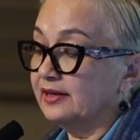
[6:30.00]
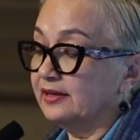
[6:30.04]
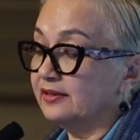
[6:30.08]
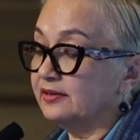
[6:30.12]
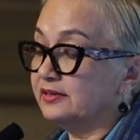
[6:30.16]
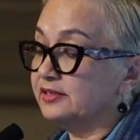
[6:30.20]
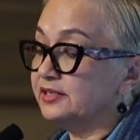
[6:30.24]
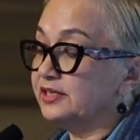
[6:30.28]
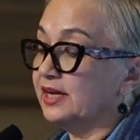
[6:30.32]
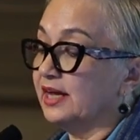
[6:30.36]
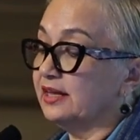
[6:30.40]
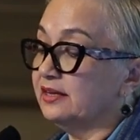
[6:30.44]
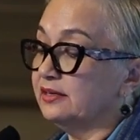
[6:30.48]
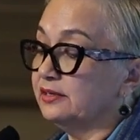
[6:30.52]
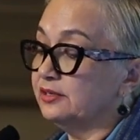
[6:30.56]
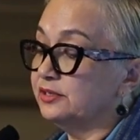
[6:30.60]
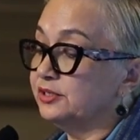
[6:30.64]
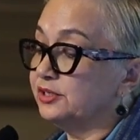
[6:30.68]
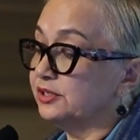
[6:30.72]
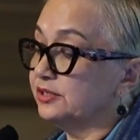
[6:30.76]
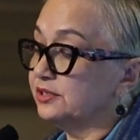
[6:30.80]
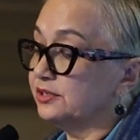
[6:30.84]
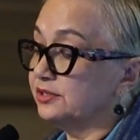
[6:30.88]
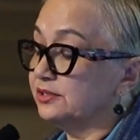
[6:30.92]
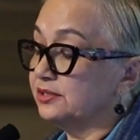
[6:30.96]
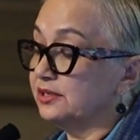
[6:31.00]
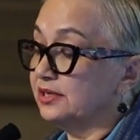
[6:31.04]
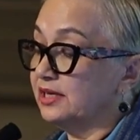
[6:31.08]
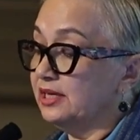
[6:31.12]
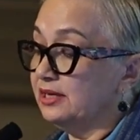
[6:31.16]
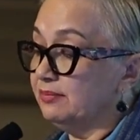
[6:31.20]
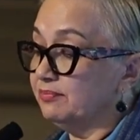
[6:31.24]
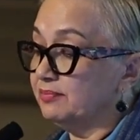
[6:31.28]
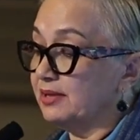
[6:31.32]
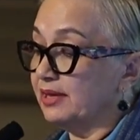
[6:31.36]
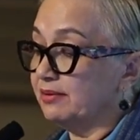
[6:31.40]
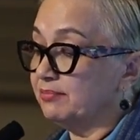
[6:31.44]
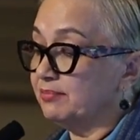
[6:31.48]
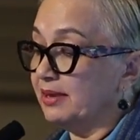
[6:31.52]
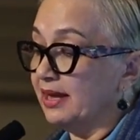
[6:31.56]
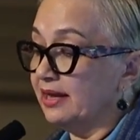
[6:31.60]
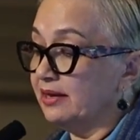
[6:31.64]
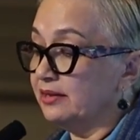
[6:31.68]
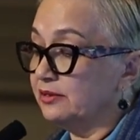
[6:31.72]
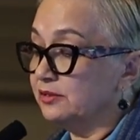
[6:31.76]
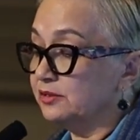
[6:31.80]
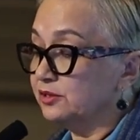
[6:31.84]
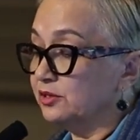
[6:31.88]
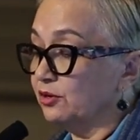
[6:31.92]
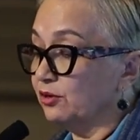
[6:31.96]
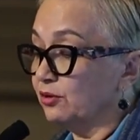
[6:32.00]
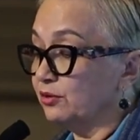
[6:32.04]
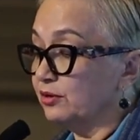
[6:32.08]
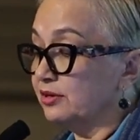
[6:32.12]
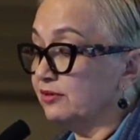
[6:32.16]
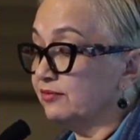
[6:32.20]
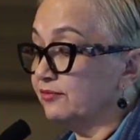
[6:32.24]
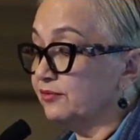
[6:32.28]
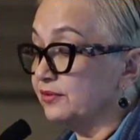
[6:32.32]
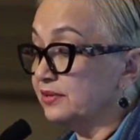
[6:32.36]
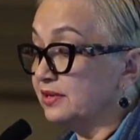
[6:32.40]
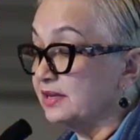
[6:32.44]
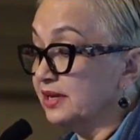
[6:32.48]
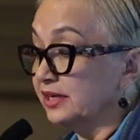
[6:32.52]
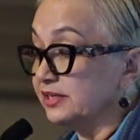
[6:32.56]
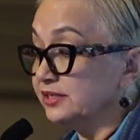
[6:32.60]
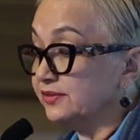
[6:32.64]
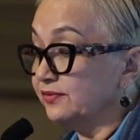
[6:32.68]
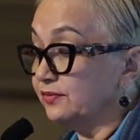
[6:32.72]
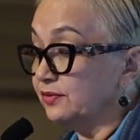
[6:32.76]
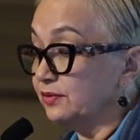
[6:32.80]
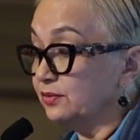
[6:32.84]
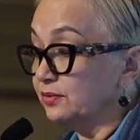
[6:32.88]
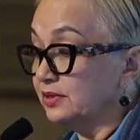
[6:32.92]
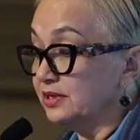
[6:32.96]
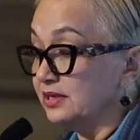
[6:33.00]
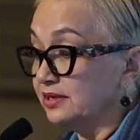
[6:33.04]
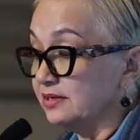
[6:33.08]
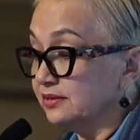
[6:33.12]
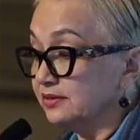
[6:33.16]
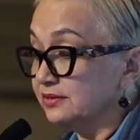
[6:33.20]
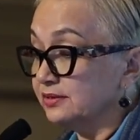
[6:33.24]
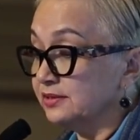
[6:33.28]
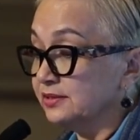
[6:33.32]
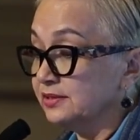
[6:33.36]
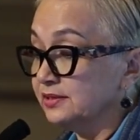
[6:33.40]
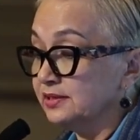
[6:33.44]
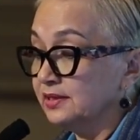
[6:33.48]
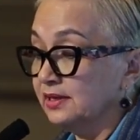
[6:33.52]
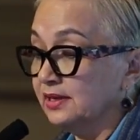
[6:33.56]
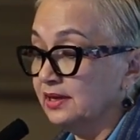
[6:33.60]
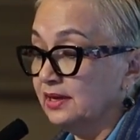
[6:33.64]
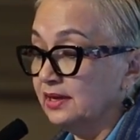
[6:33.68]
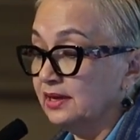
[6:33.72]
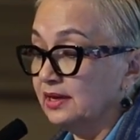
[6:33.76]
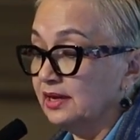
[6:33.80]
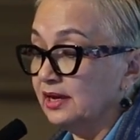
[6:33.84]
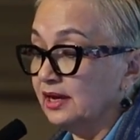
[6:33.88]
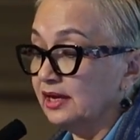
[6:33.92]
The challenge is to keep that balance going for the next few years